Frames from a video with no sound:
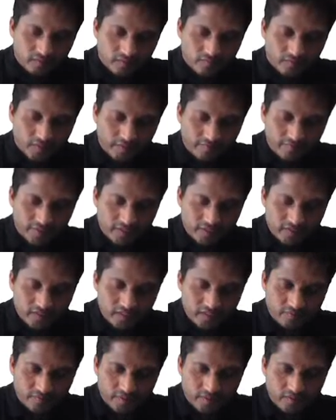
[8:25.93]
y1 is
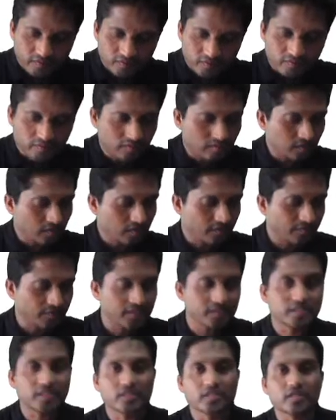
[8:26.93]
equal to
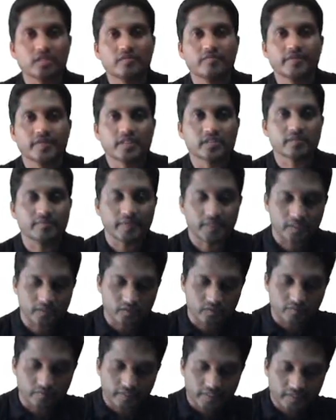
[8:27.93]
differentiation of x square is
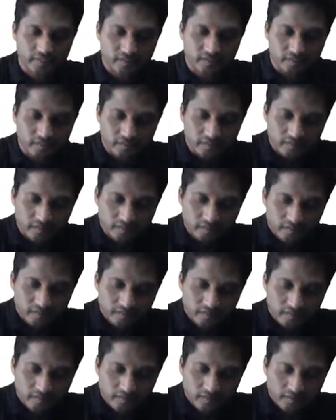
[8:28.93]
2x.
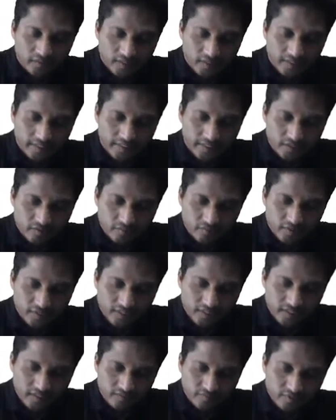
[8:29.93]
I get 2
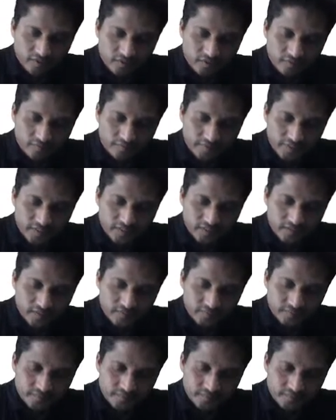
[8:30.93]
tan inverse of x.